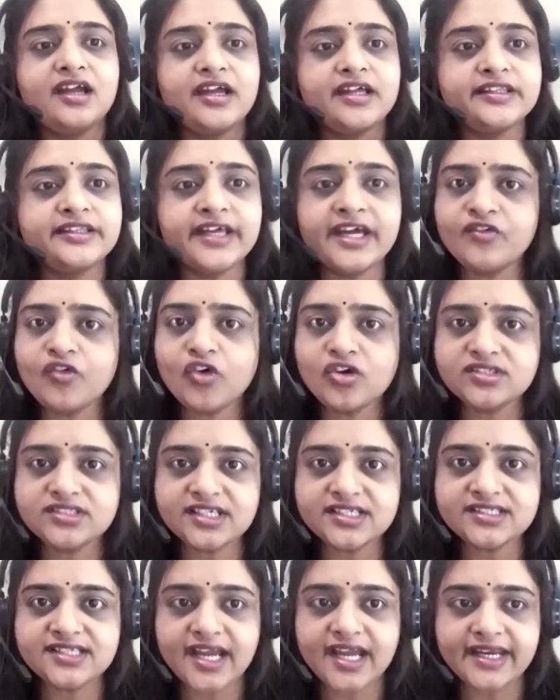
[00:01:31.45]
There was the
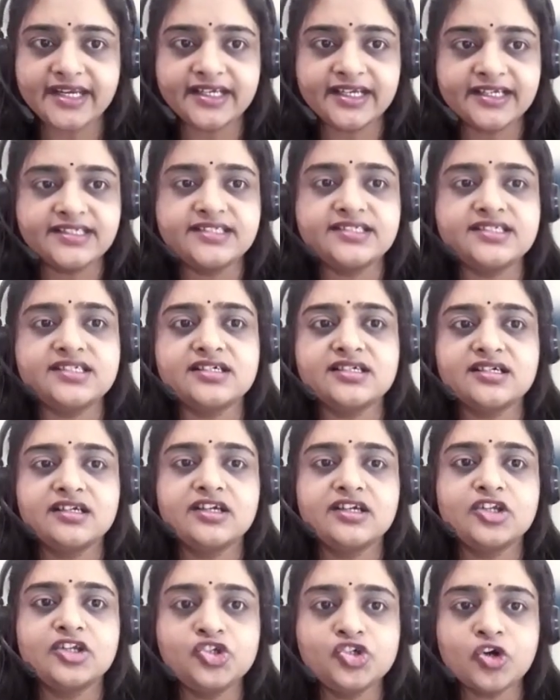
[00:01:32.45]
scientist
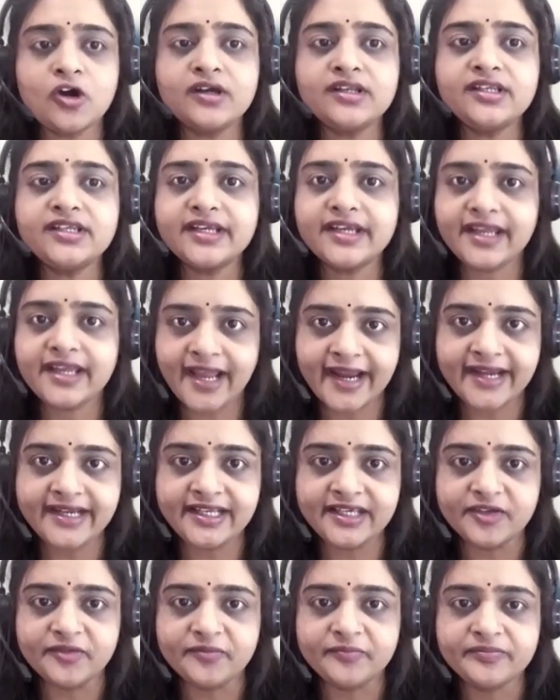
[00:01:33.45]
John
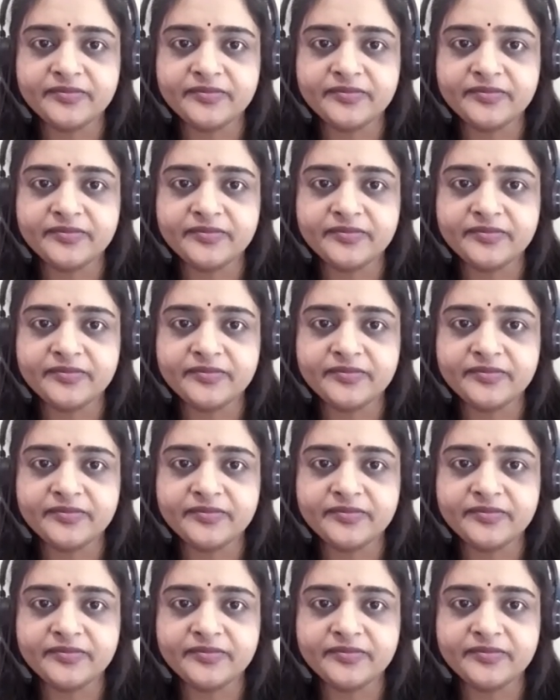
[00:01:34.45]
Cati.